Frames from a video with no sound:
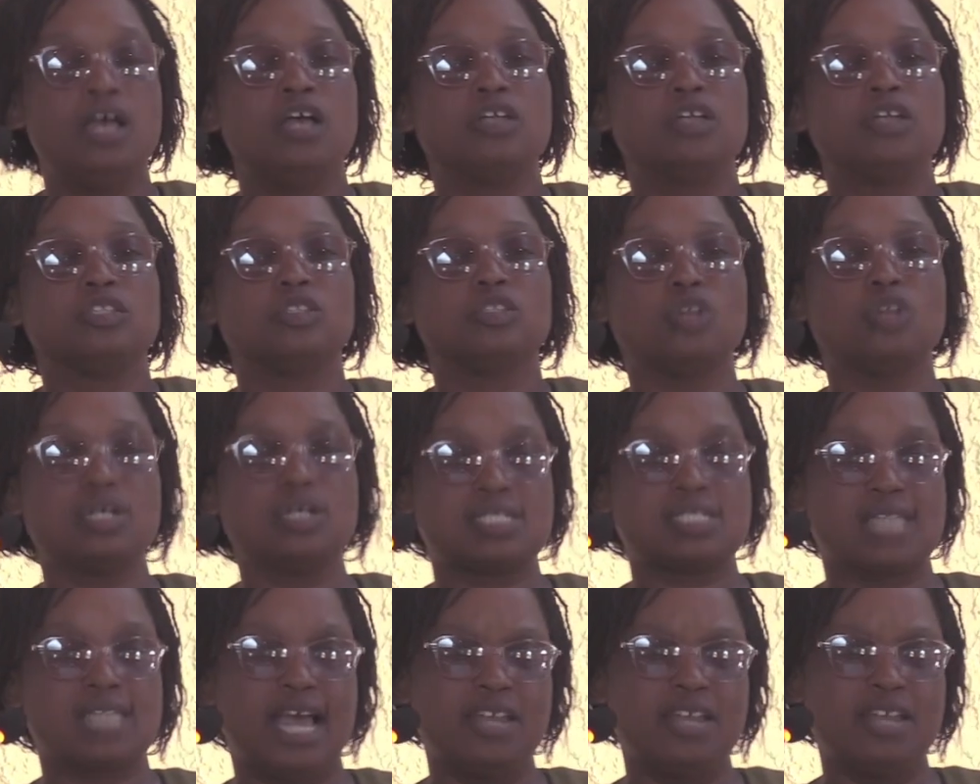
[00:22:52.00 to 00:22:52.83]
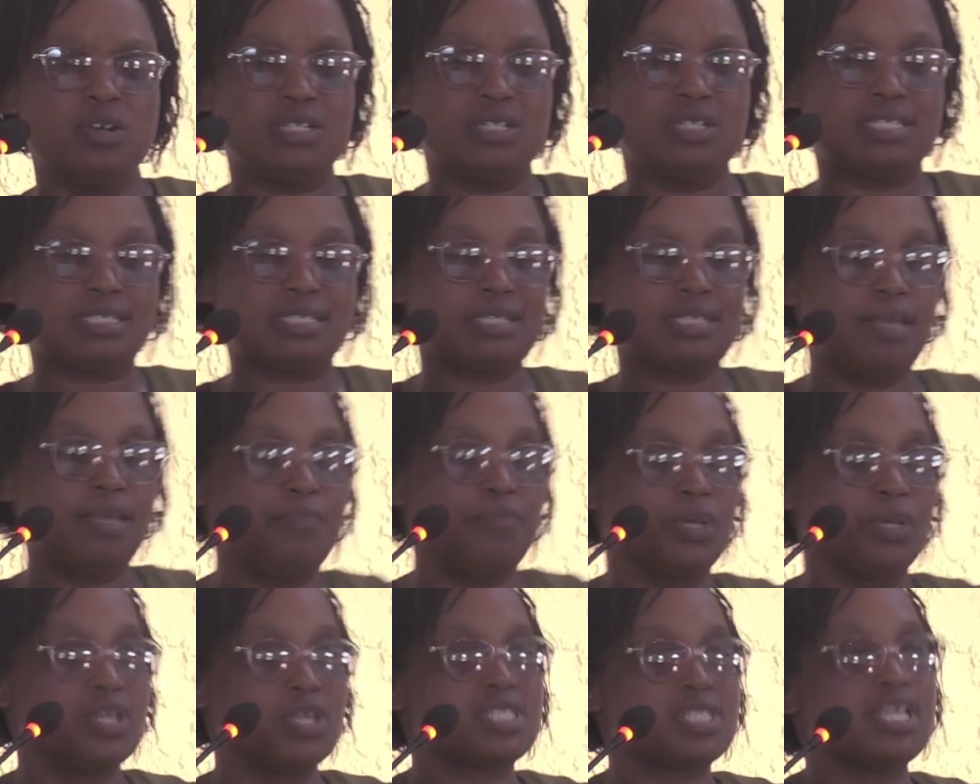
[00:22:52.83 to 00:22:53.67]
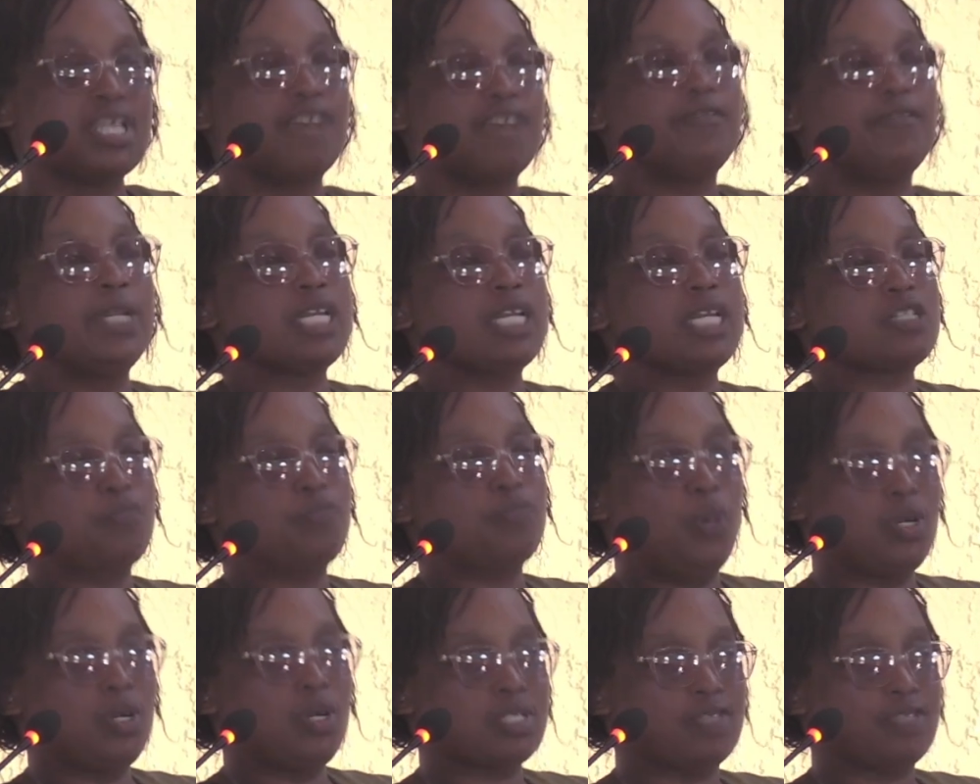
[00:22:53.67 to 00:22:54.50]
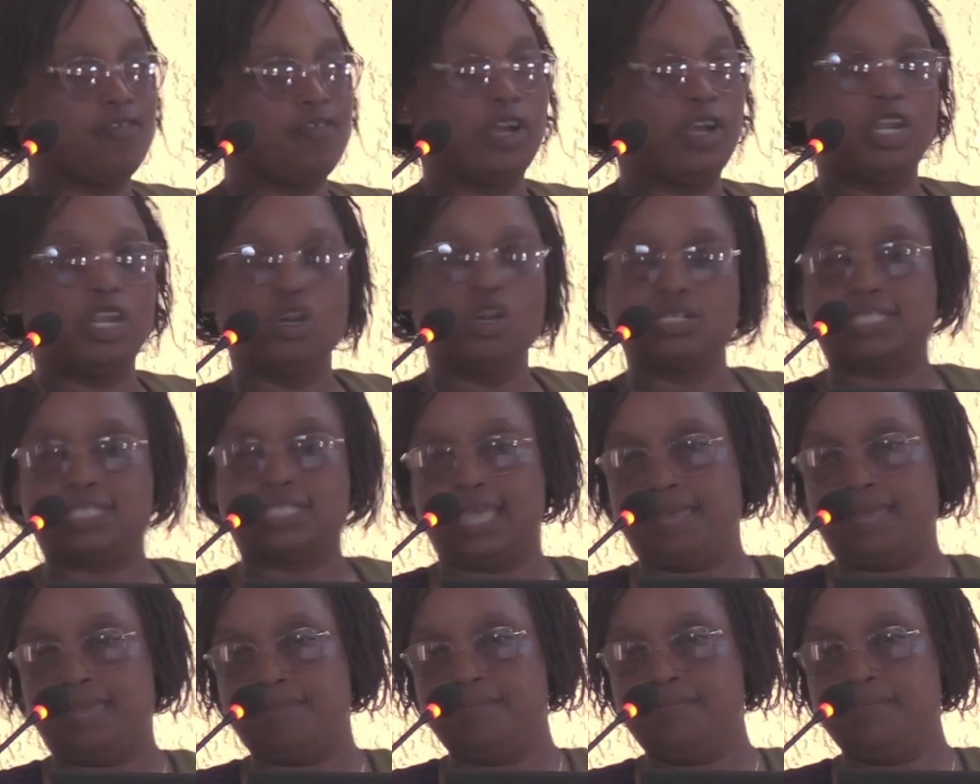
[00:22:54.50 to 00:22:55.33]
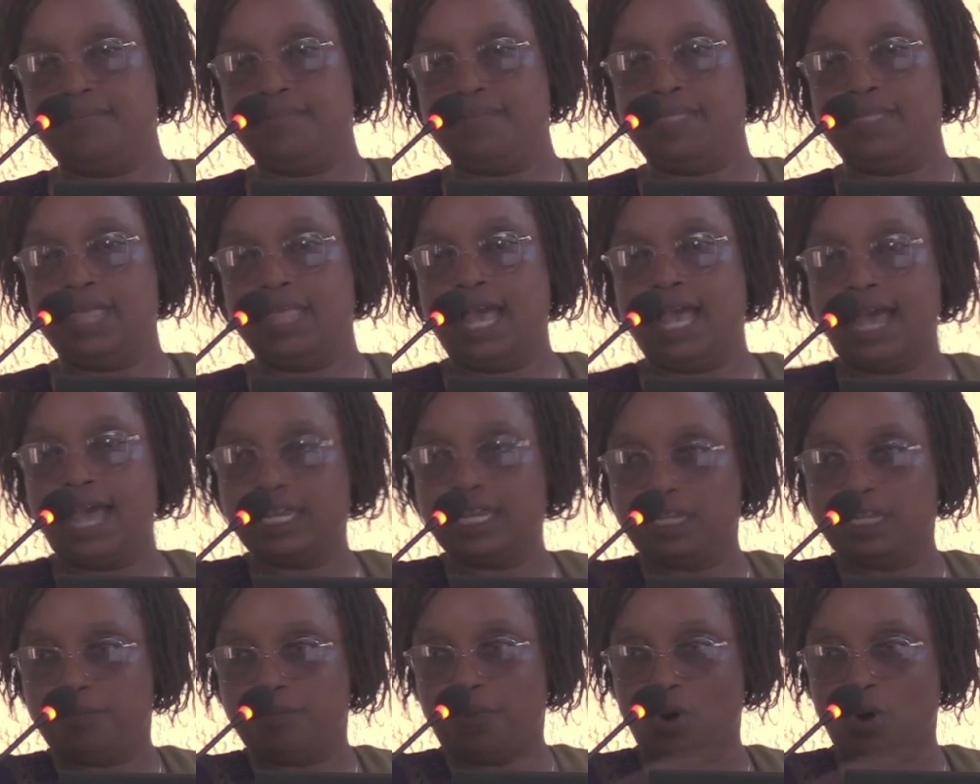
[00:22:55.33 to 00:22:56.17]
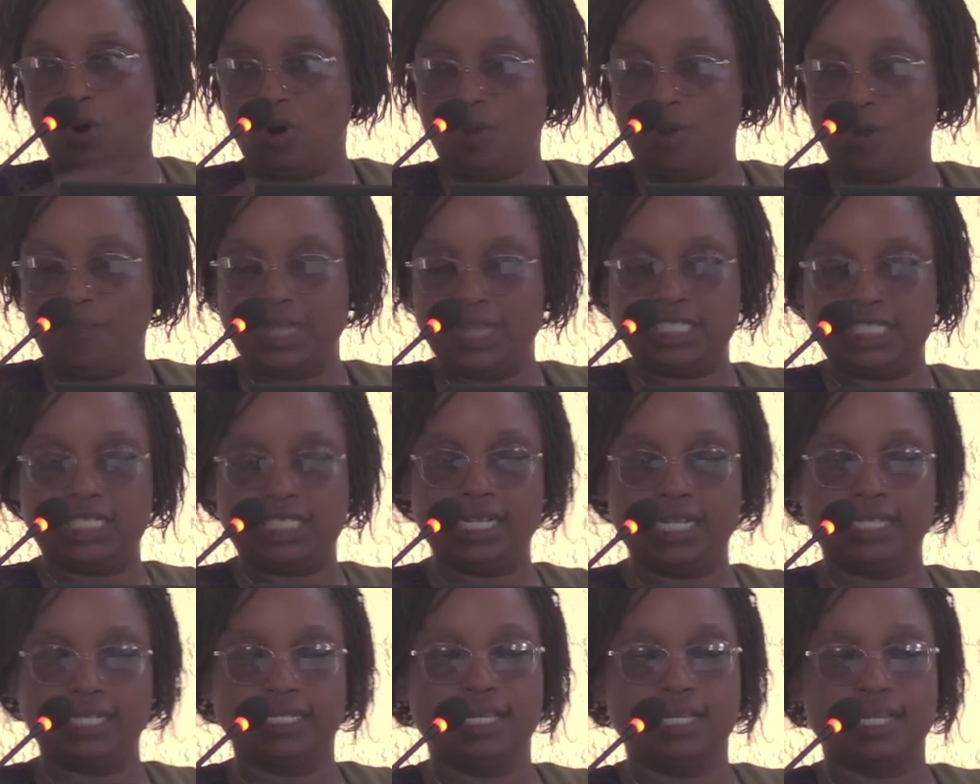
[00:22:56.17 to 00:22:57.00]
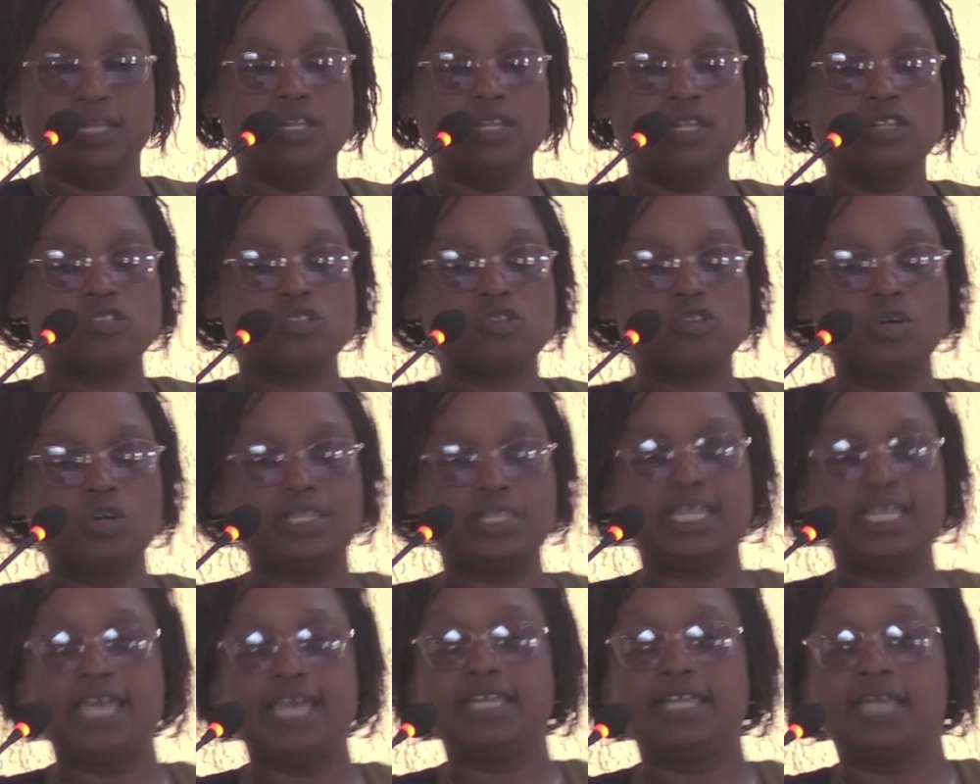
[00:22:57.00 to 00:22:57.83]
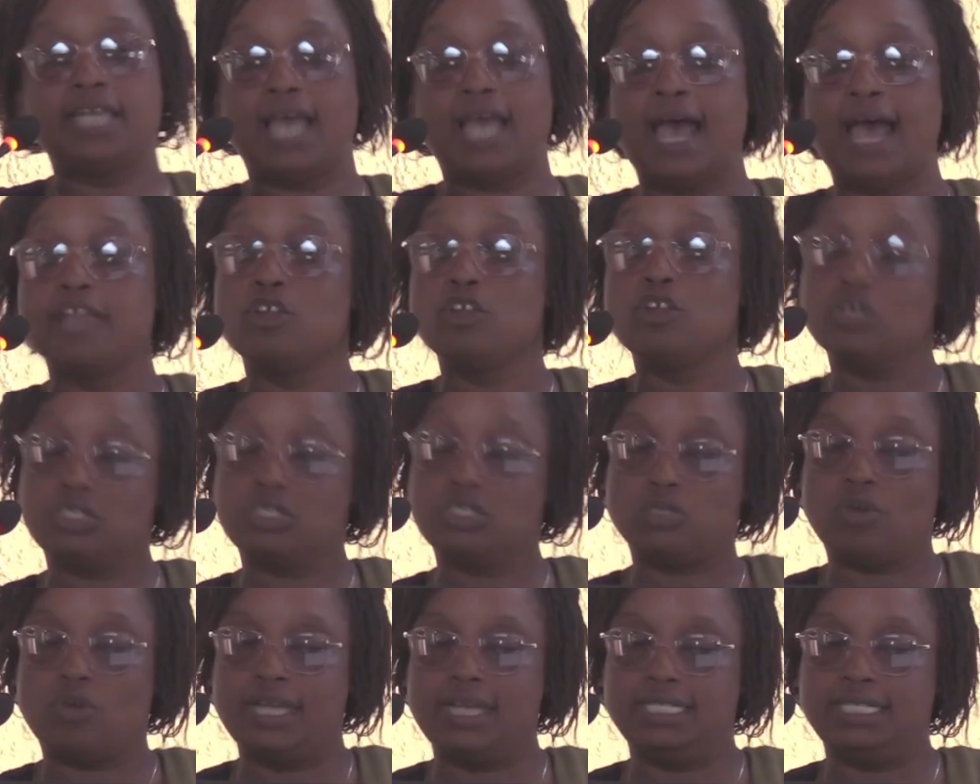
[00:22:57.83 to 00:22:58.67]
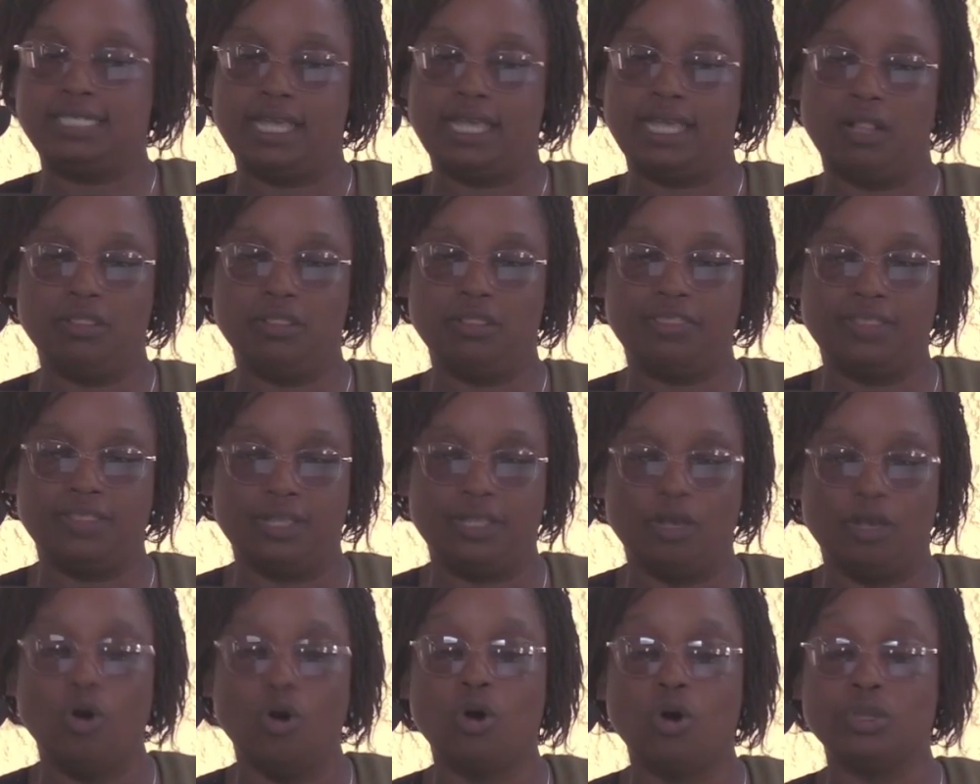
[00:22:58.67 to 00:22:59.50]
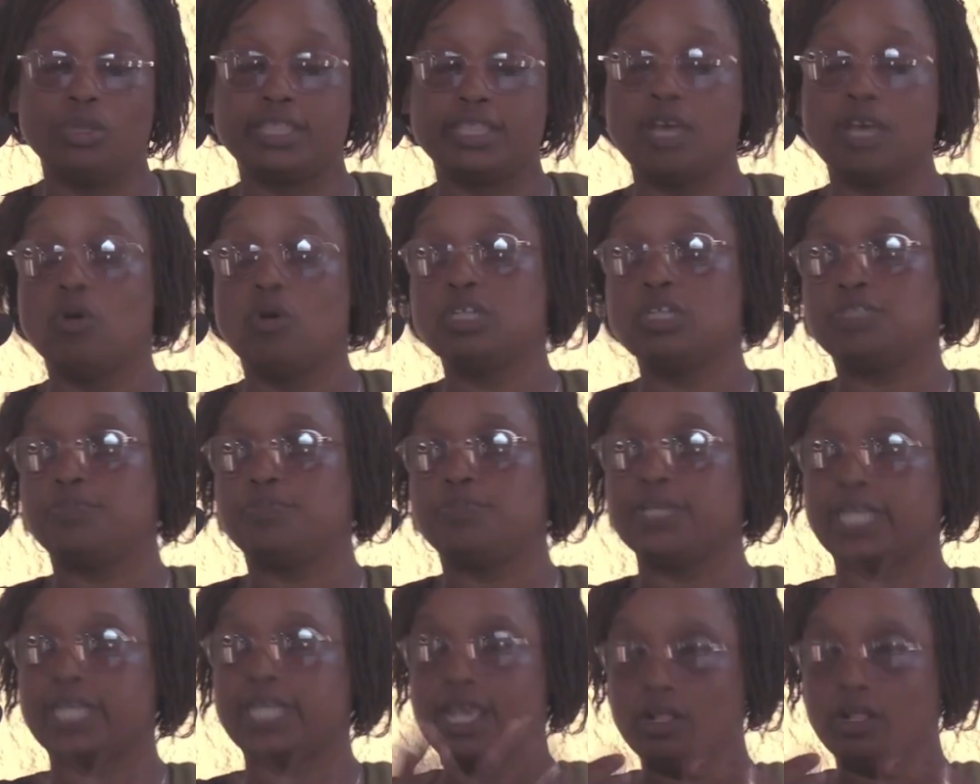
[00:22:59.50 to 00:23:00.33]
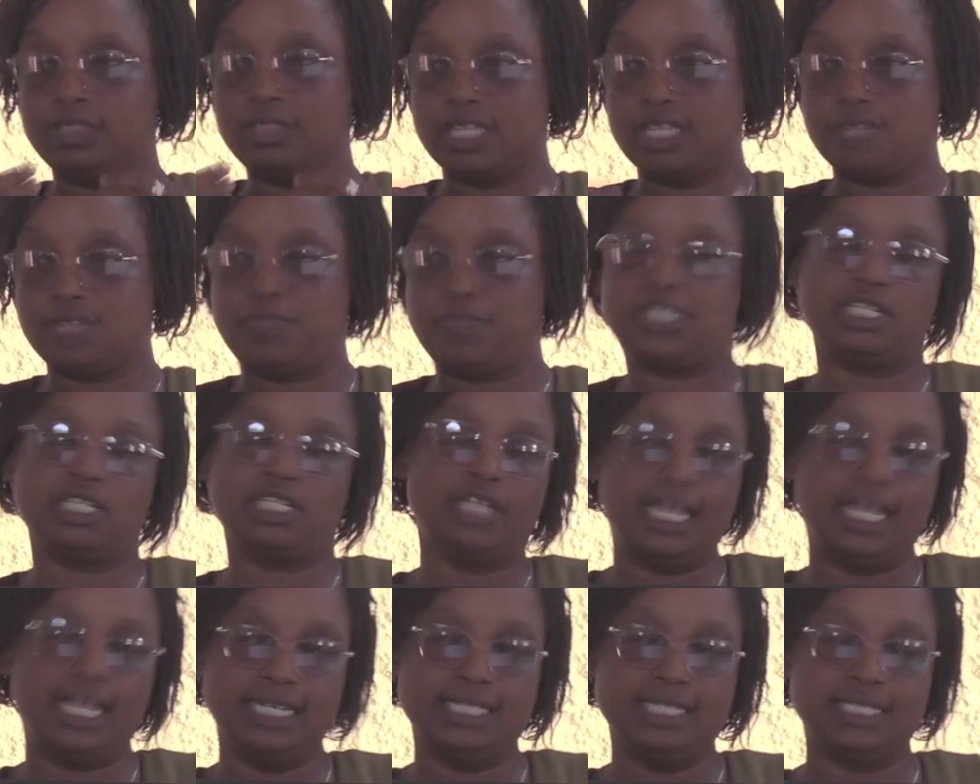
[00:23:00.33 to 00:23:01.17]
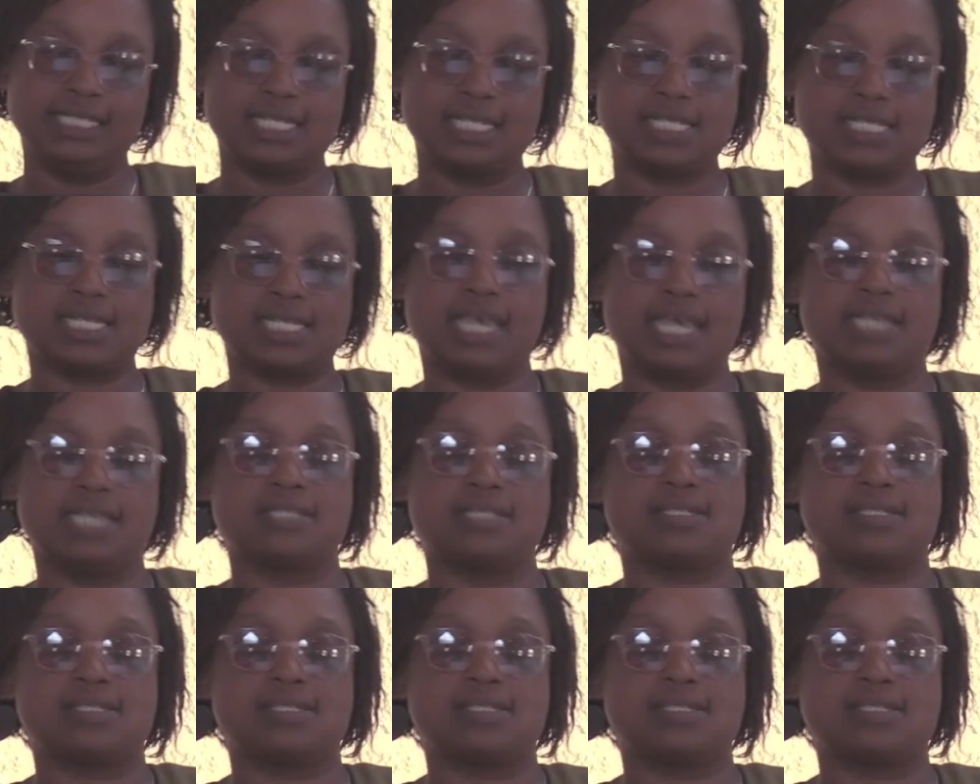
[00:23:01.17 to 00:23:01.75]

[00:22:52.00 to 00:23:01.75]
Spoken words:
Those are not, because they've been exposed for a long time. Aripo, pachena. So they are not quite healthy, or they won't be healthy, particularly in this case.